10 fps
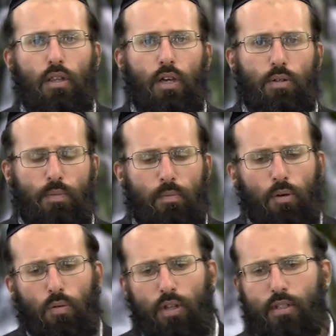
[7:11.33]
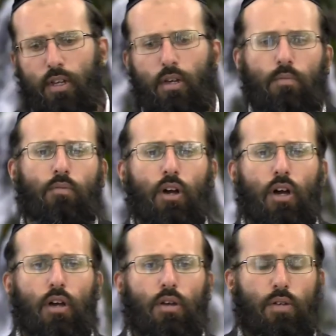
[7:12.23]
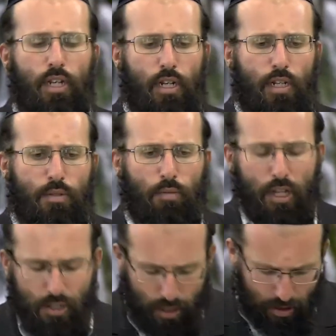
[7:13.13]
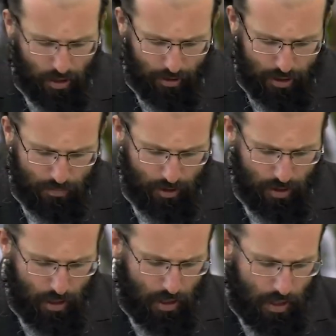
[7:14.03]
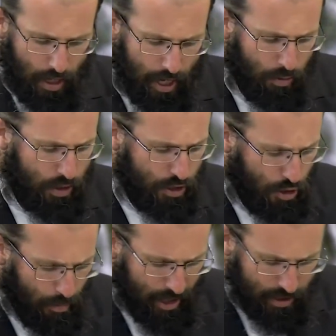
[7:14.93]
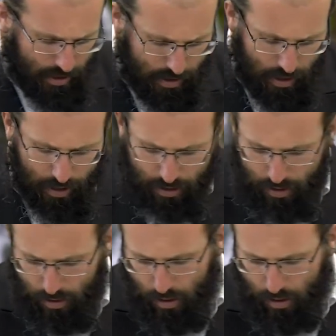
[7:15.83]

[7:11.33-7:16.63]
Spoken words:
There was people who wanted to convert, who needed inspiration and encouragement, and it was a tremendous thing.